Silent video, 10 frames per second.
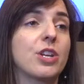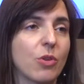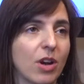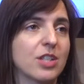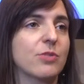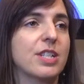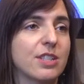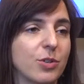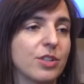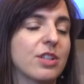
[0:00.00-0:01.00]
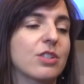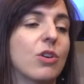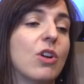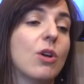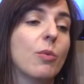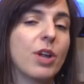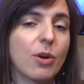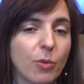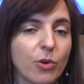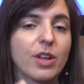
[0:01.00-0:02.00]
new class of antibiotics. So we are
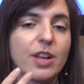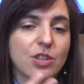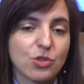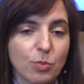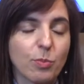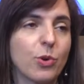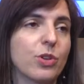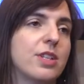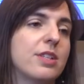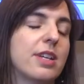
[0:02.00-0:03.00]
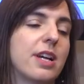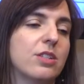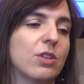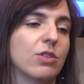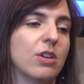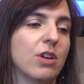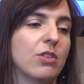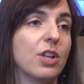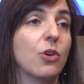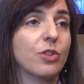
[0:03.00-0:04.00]
working on supporting science on
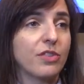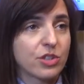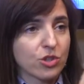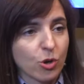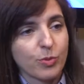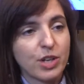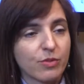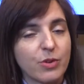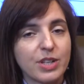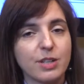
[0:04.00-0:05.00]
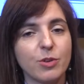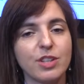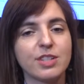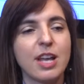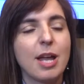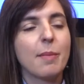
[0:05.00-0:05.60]
the discovery of new antibiotics.